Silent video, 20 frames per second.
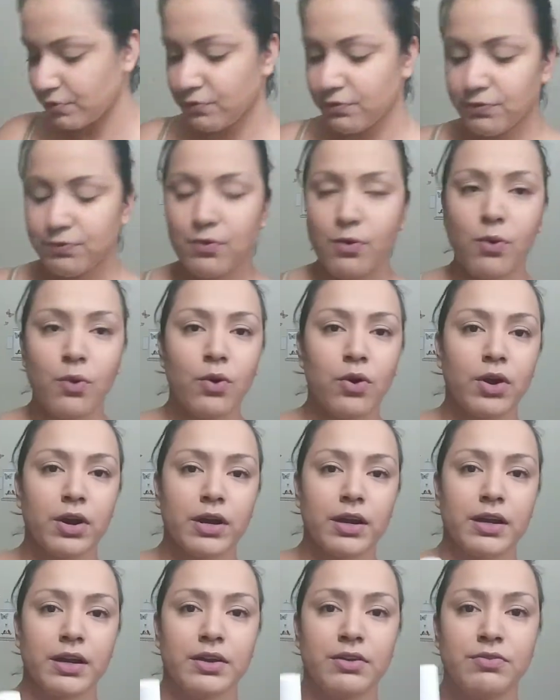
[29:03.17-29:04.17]

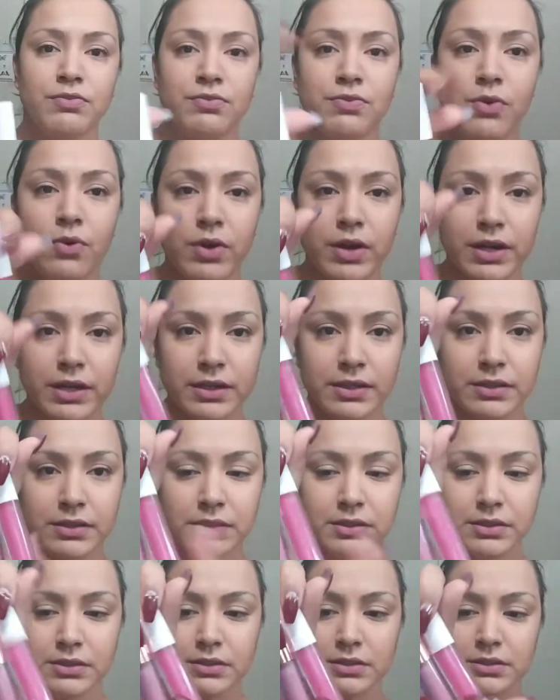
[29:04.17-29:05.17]
four. Four.
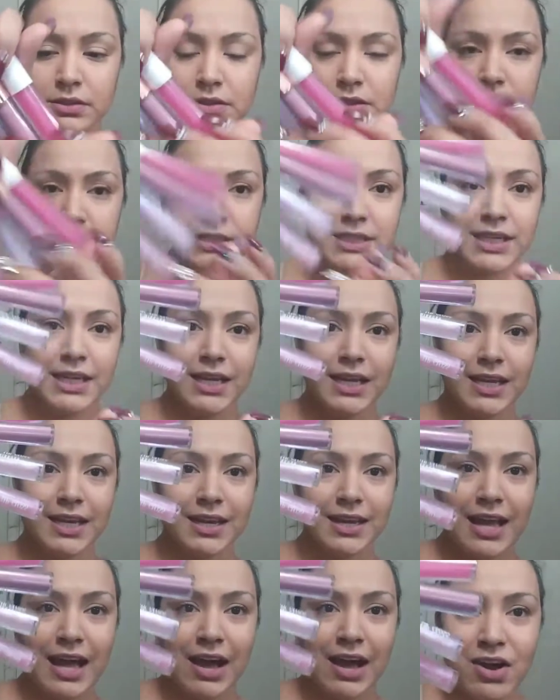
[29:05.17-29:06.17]
See
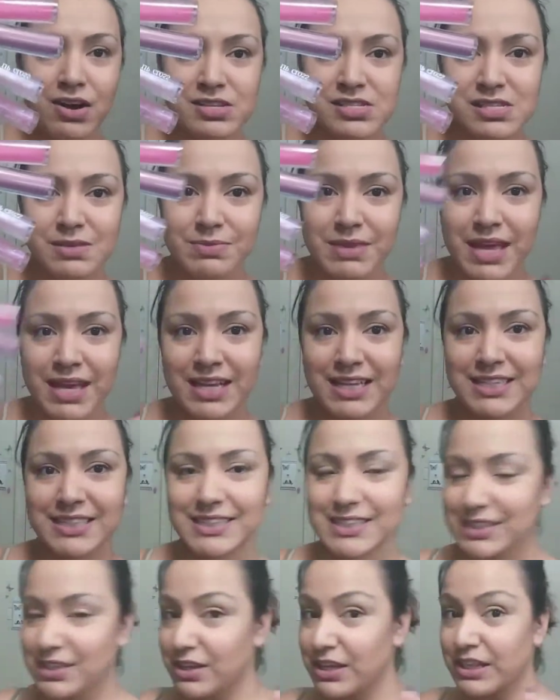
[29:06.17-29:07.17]
how awesome that
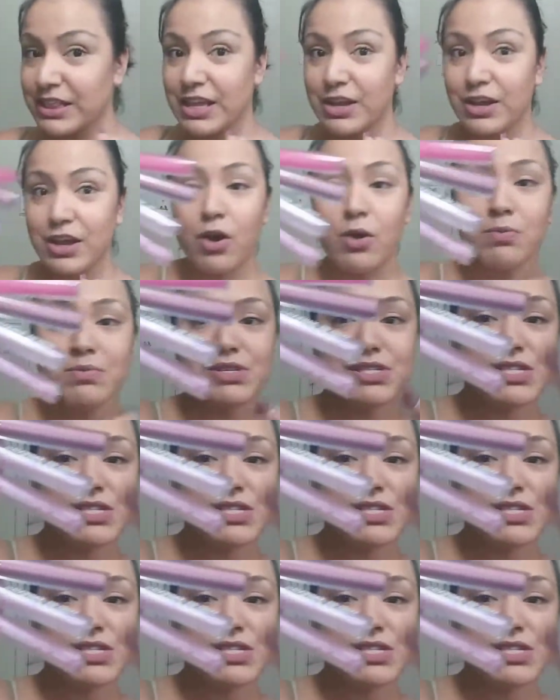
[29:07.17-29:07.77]
is? And they almost